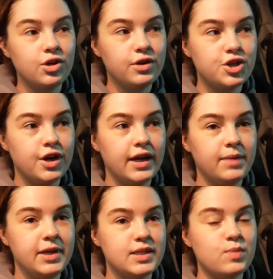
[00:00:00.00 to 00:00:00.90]
go to
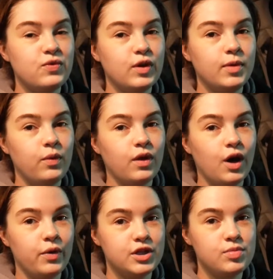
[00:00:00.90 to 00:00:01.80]
Target because I'm filming with
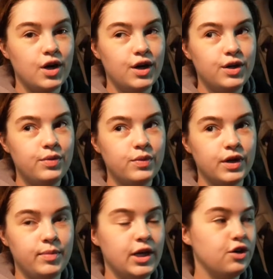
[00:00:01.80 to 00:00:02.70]
Koa tomorrow. We're
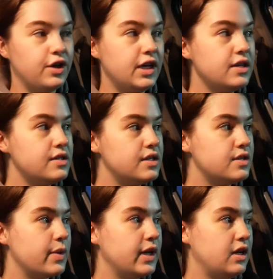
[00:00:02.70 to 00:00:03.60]
gonna make cookies.
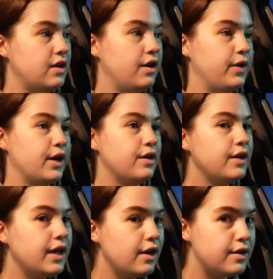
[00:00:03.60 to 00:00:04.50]
So I needed to go get
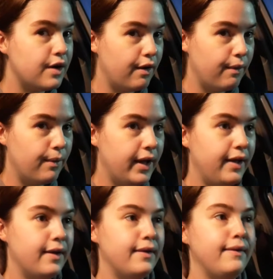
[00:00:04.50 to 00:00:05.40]
cookie dough
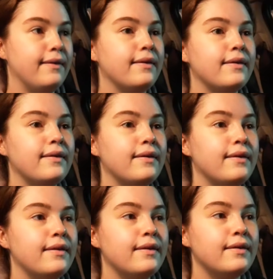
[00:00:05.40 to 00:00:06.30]
and
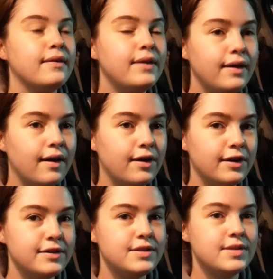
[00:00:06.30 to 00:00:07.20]
cookie
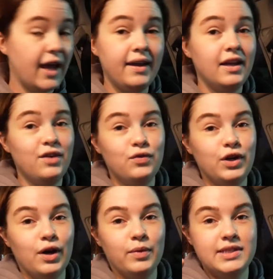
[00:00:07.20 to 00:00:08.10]
cutters. I can't even
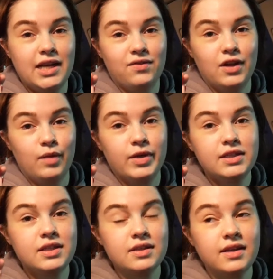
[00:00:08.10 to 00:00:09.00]
figure out what day of
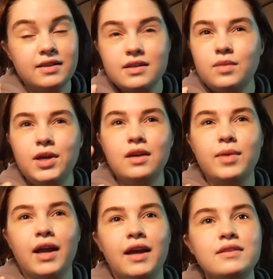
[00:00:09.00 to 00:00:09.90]
Vlogmas that's gonna be in
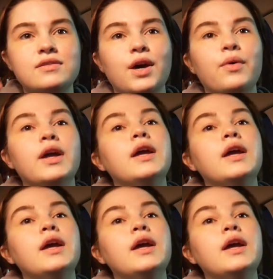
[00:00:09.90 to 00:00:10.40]
my head, so